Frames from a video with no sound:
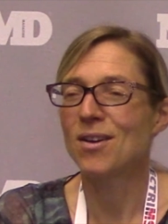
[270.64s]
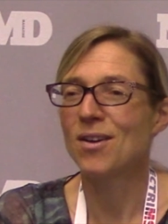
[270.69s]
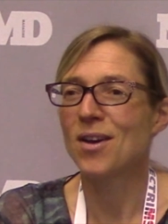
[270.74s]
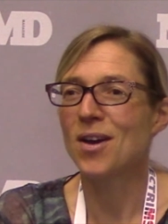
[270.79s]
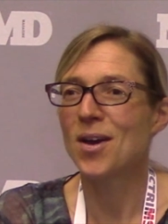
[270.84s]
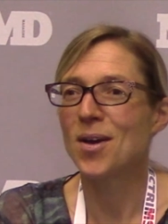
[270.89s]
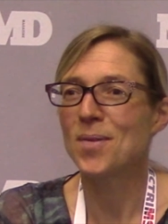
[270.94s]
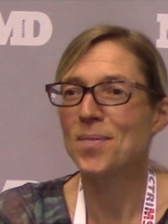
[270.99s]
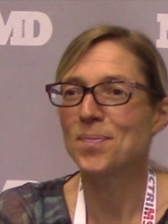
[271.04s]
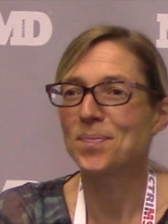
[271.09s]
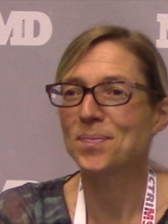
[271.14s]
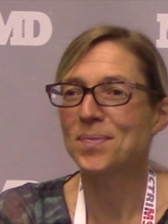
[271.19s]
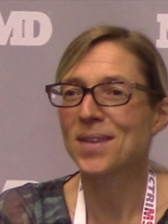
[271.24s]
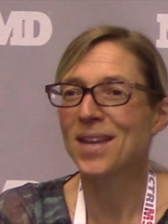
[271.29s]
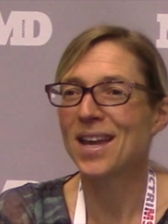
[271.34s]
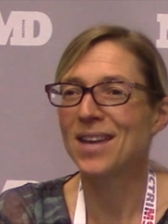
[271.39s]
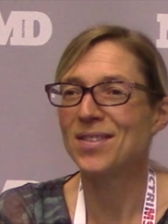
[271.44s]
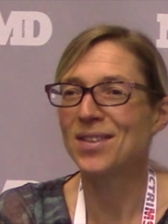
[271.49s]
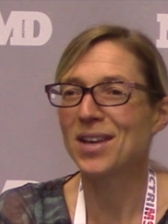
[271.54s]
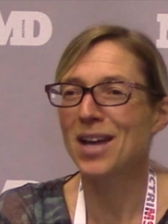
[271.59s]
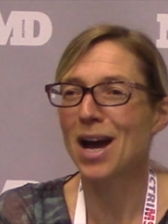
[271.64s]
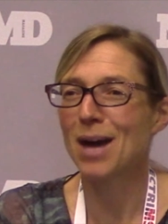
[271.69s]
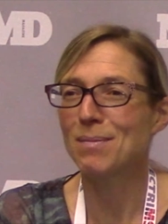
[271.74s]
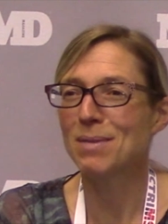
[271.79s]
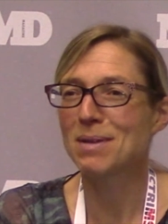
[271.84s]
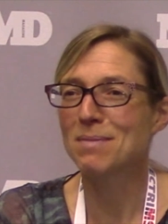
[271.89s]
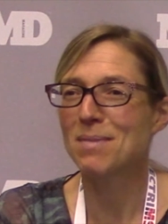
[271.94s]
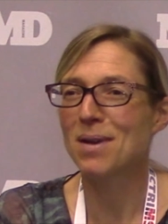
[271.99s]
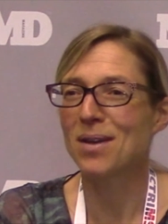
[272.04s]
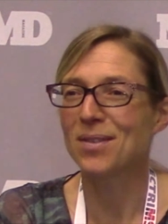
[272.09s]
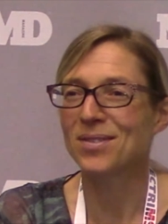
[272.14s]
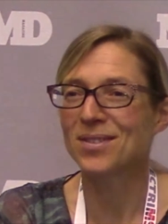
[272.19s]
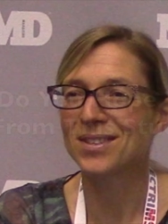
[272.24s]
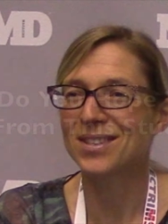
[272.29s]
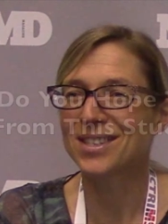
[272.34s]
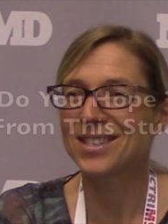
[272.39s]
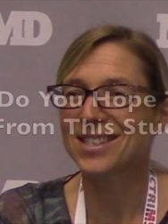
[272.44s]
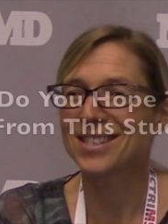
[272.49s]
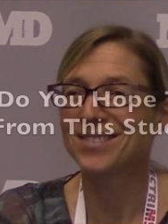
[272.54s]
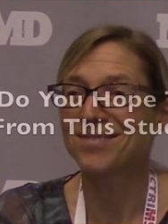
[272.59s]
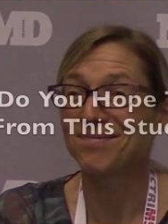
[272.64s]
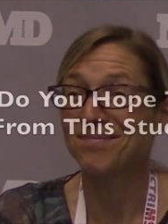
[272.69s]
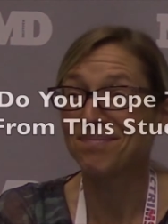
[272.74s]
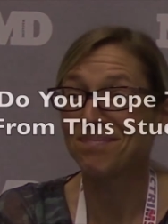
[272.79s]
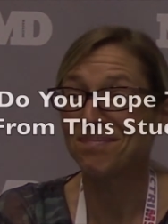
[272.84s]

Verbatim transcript: in the coming months.